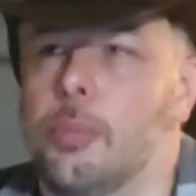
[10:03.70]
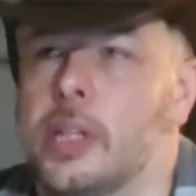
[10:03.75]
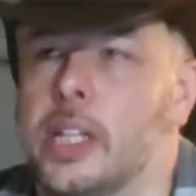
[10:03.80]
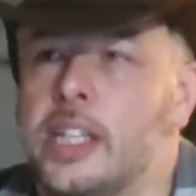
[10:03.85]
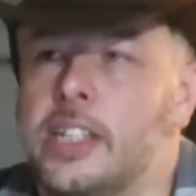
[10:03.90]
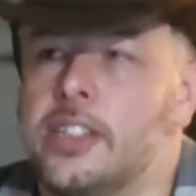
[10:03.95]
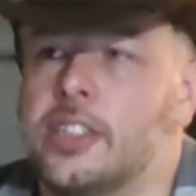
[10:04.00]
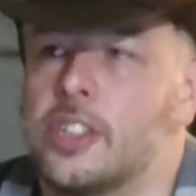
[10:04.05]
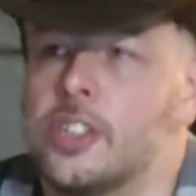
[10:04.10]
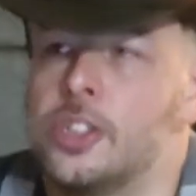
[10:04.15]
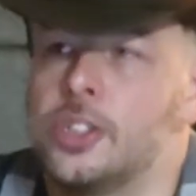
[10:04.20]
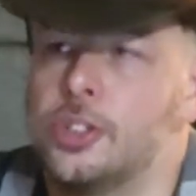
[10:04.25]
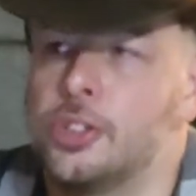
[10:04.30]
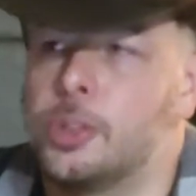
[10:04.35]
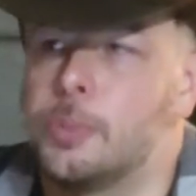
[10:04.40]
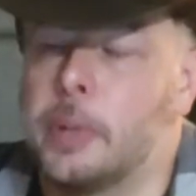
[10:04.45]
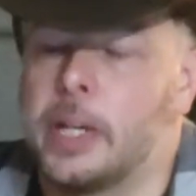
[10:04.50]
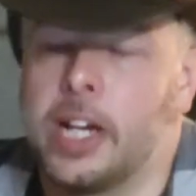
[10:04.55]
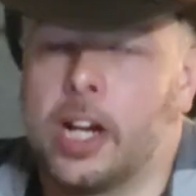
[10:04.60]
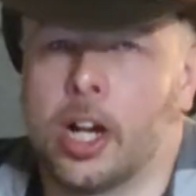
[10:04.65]
blades are
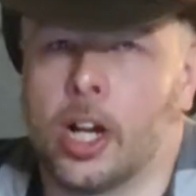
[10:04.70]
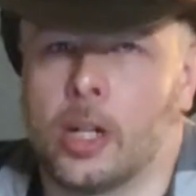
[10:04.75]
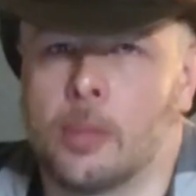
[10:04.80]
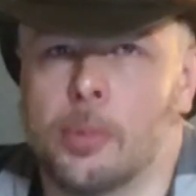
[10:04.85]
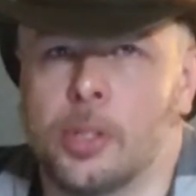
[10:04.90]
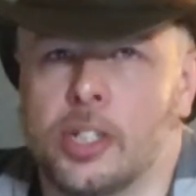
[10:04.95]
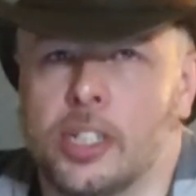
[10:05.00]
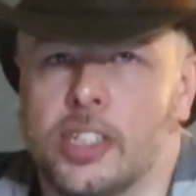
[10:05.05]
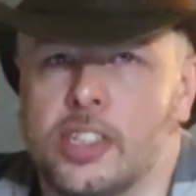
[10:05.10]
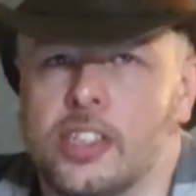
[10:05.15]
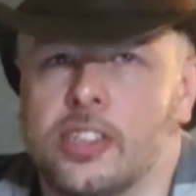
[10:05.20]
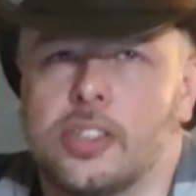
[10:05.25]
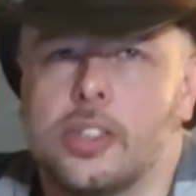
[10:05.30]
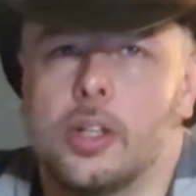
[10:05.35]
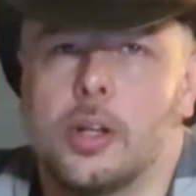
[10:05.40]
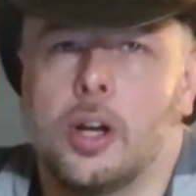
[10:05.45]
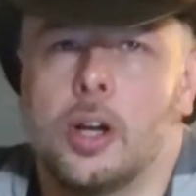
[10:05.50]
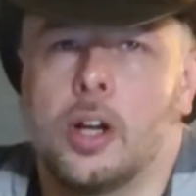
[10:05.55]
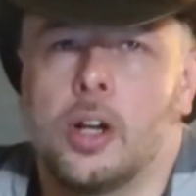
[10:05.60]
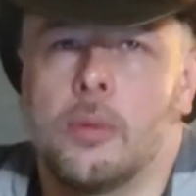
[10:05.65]
used by arborists,
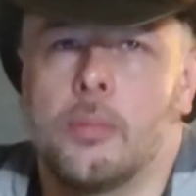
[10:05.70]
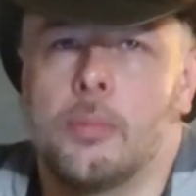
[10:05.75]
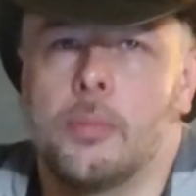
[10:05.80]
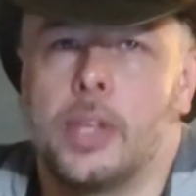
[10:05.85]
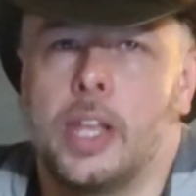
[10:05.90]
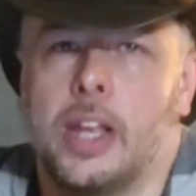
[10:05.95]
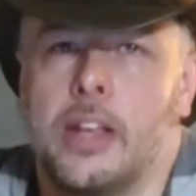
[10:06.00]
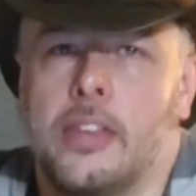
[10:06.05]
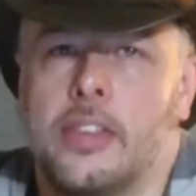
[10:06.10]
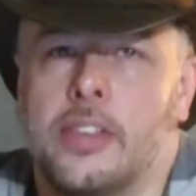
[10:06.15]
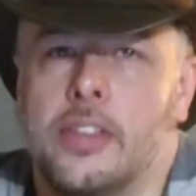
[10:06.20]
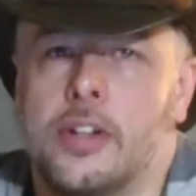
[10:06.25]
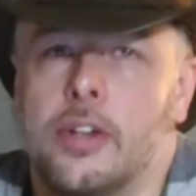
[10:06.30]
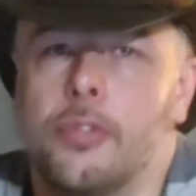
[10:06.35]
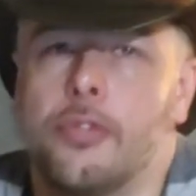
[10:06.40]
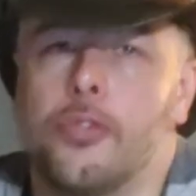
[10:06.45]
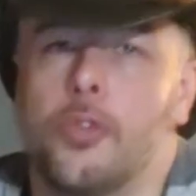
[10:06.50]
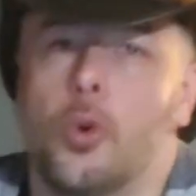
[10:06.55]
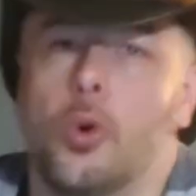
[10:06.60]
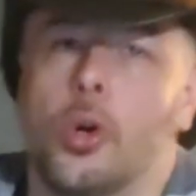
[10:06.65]
and they're
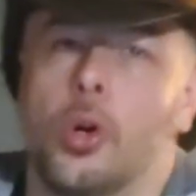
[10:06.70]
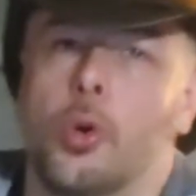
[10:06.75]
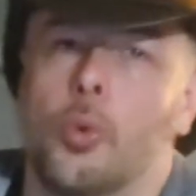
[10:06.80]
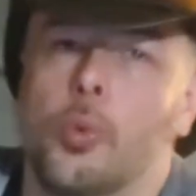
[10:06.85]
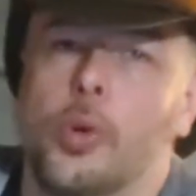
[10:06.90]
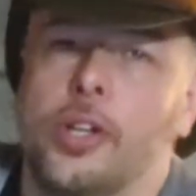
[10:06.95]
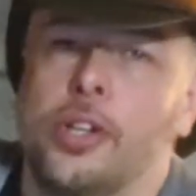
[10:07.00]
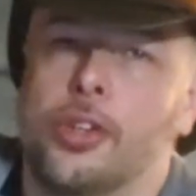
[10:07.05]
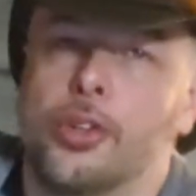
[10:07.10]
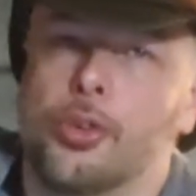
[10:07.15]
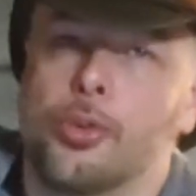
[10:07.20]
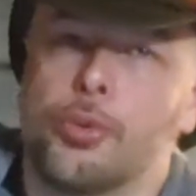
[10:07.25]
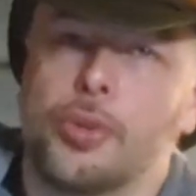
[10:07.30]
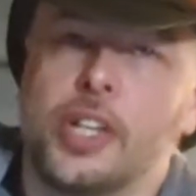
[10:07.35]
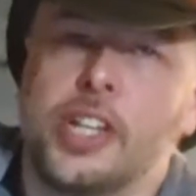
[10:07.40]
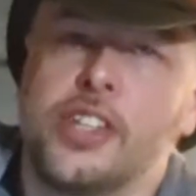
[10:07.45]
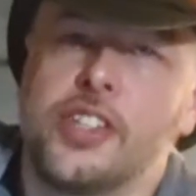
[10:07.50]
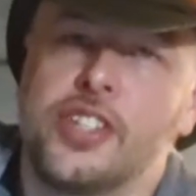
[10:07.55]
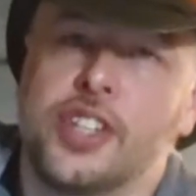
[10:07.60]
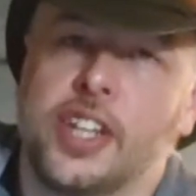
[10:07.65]
for when you're
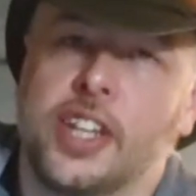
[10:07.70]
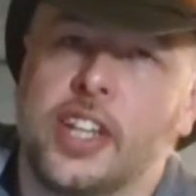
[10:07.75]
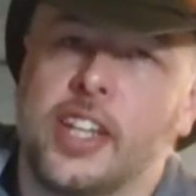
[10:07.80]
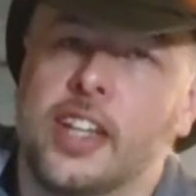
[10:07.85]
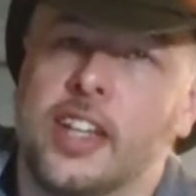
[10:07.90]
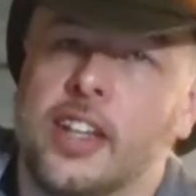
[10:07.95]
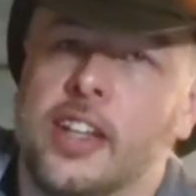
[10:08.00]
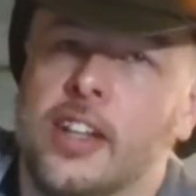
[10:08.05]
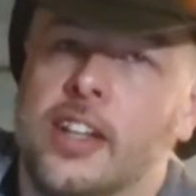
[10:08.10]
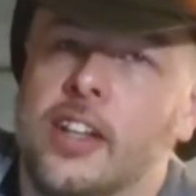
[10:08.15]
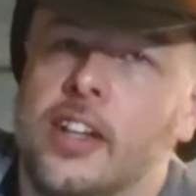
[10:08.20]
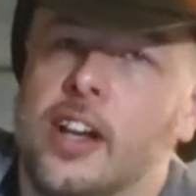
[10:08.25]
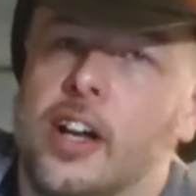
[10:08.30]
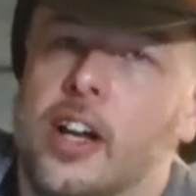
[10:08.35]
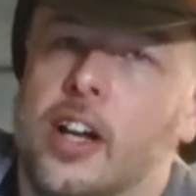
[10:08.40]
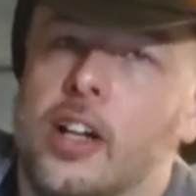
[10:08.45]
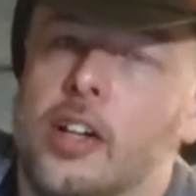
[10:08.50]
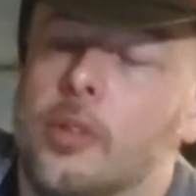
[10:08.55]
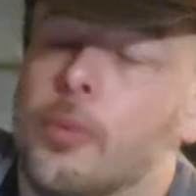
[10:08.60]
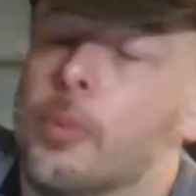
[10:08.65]
reaching
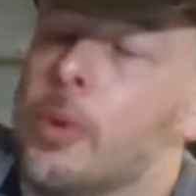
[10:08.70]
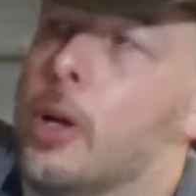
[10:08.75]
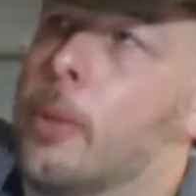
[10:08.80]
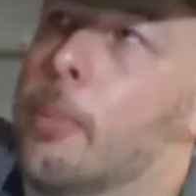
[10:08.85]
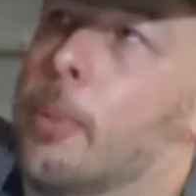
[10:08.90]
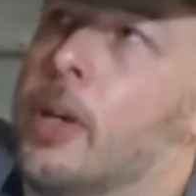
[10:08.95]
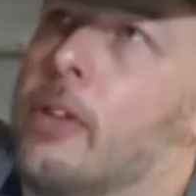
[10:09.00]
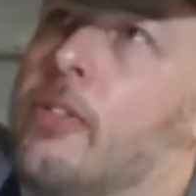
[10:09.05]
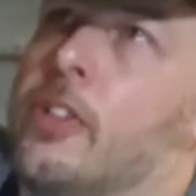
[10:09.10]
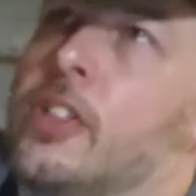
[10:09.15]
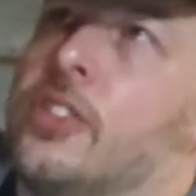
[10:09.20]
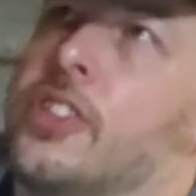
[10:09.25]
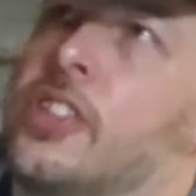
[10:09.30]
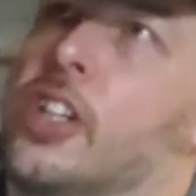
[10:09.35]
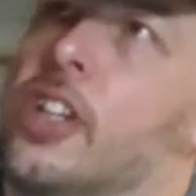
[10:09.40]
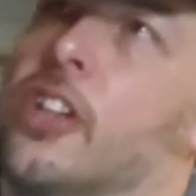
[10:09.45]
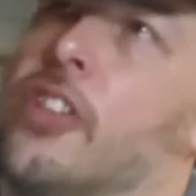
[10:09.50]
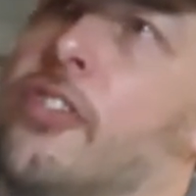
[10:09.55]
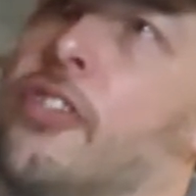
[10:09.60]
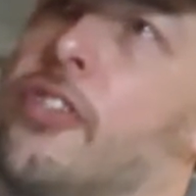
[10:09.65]
above
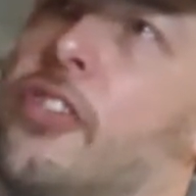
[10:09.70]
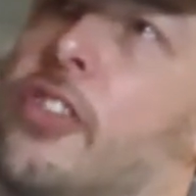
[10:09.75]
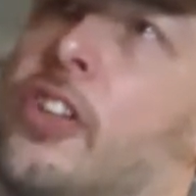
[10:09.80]
yourself